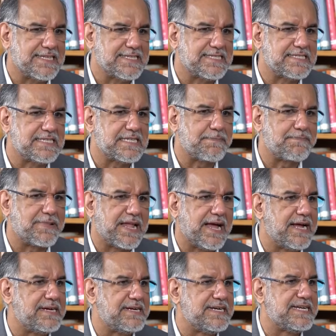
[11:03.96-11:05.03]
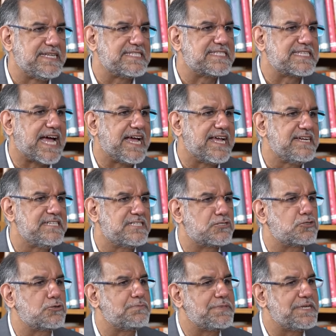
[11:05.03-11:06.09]
this is a plan
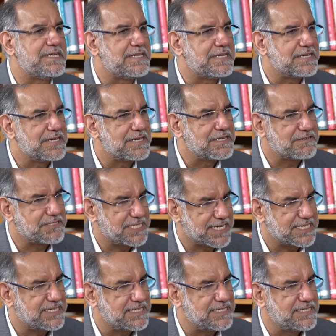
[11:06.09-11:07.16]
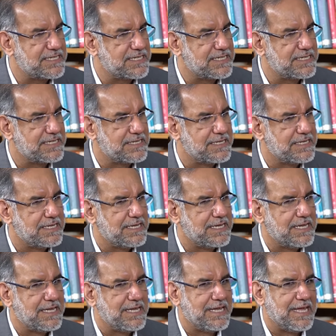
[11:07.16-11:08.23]
designed to be rejected,
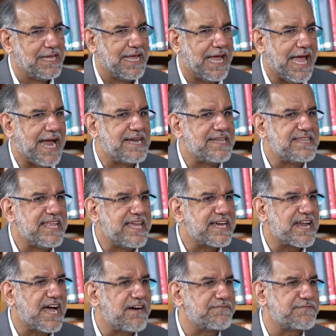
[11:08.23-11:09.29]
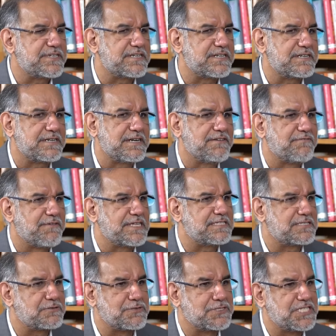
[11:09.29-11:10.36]
and thereafter, once
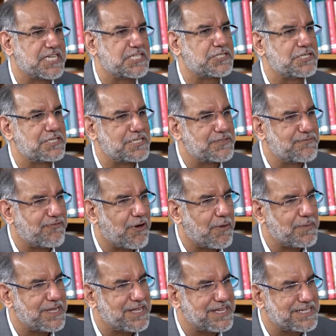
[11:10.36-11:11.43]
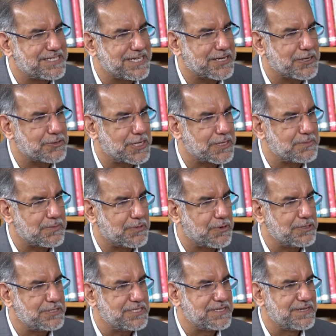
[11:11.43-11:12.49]
the rejection is formally taken on
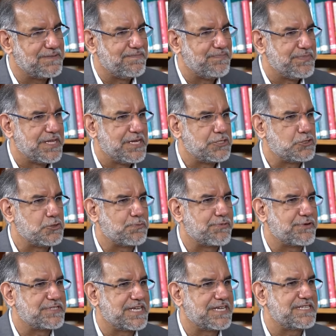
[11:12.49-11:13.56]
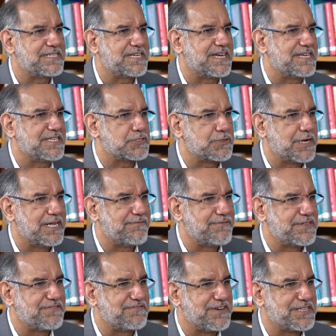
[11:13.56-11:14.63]
board, to present Israel
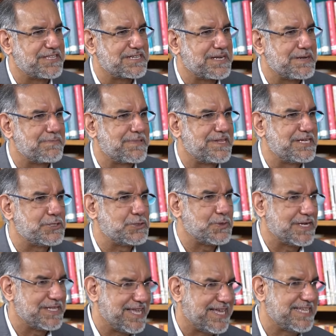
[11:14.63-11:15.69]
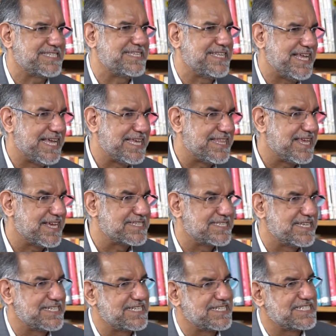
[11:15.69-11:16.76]
with a fait accompli to annex the areas
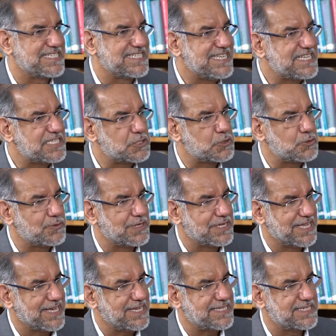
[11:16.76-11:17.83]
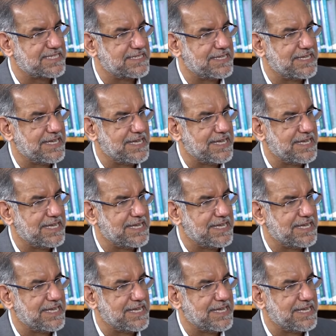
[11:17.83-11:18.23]
that it seeks to annex,